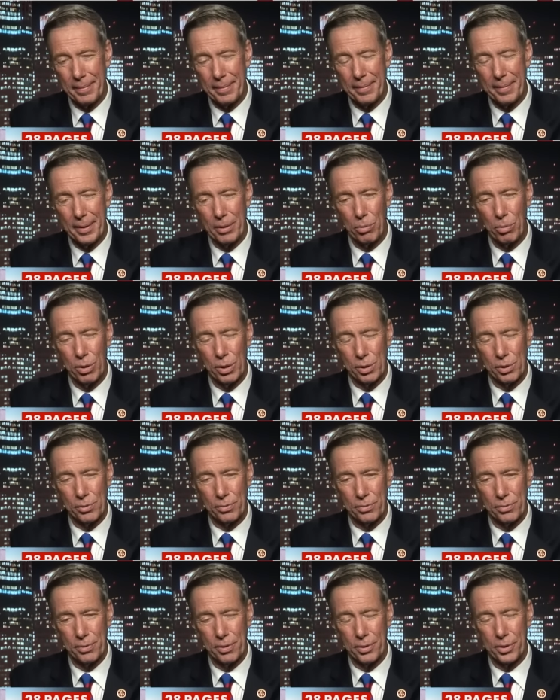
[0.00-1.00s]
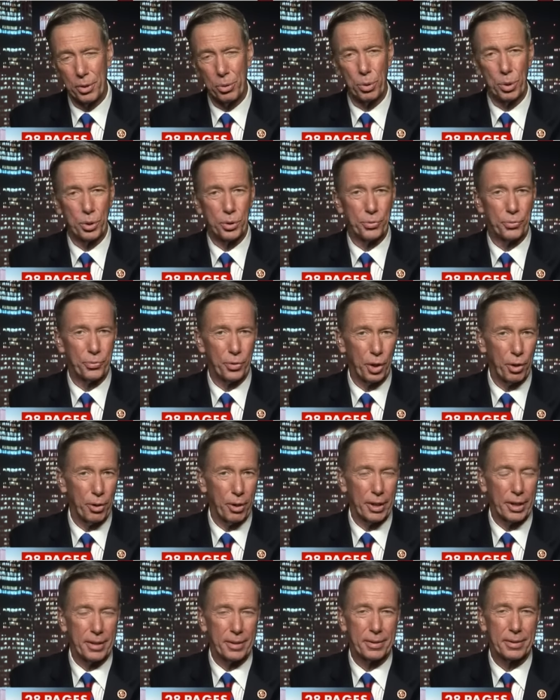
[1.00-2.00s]
there was there was
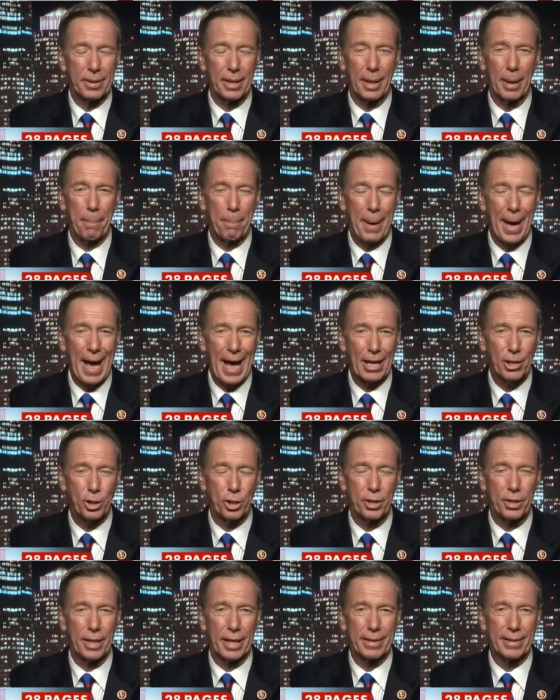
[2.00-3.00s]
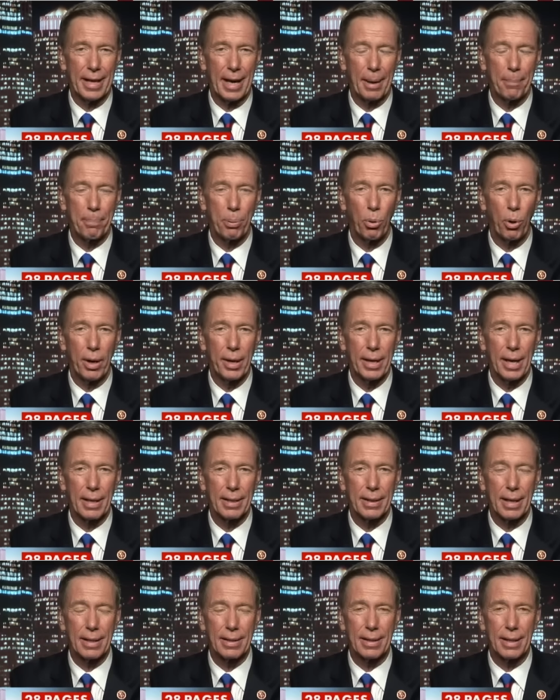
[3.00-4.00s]
virulent uh, passion at that point. I
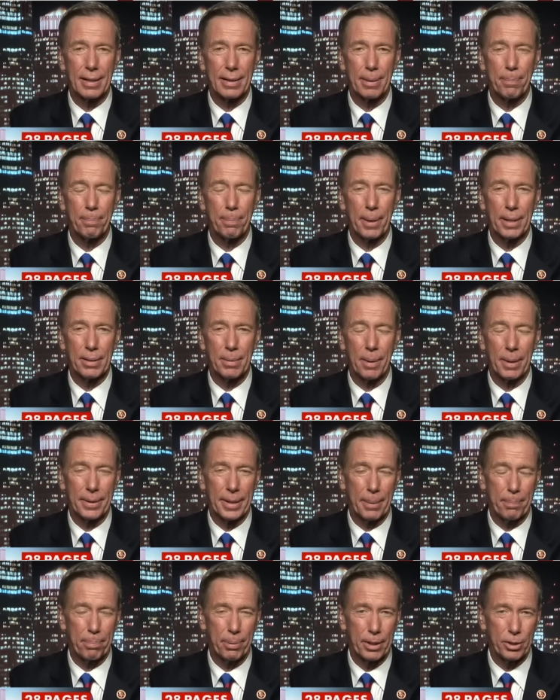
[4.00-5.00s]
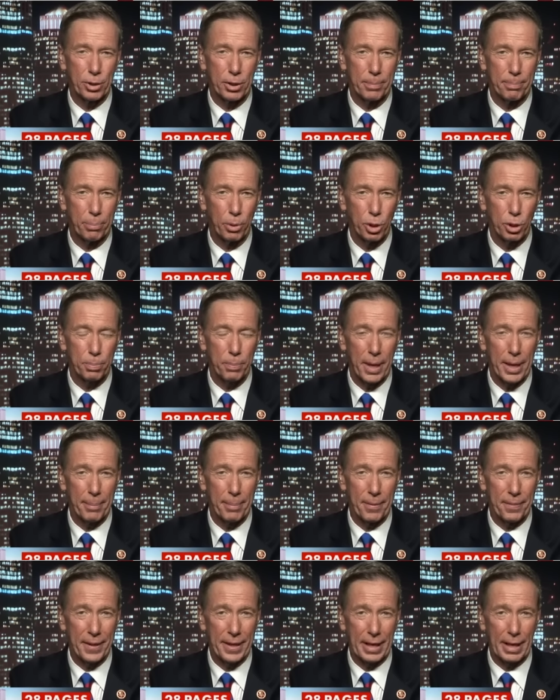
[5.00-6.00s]
think that the pre that President Bush might have
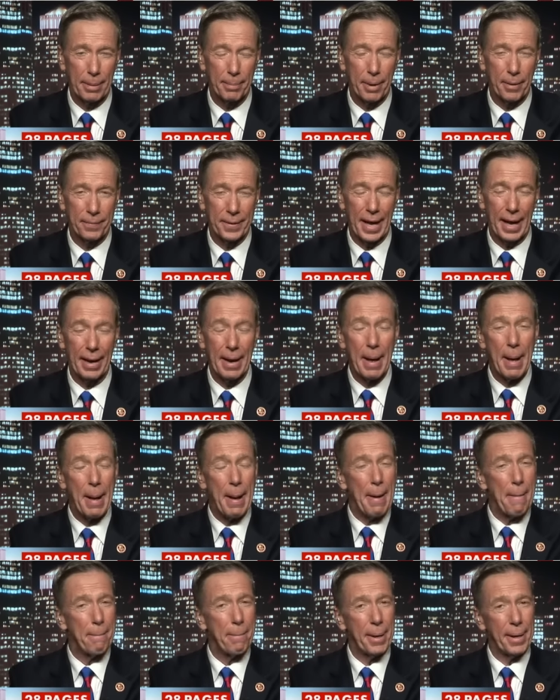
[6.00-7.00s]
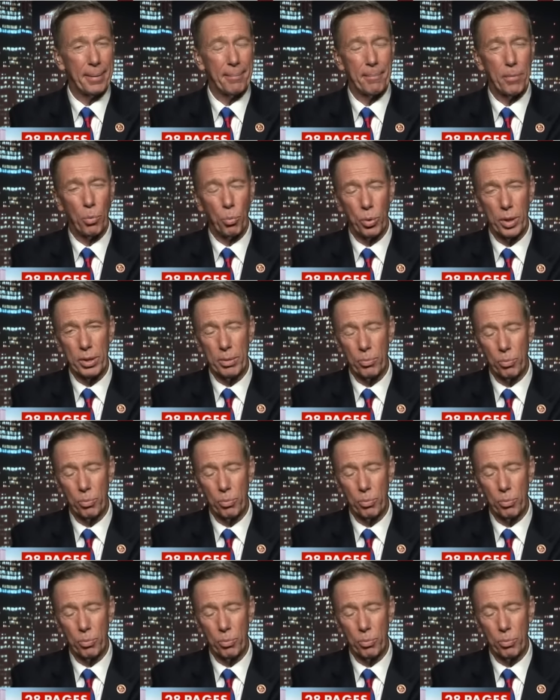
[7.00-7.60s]
been thinking about that. But what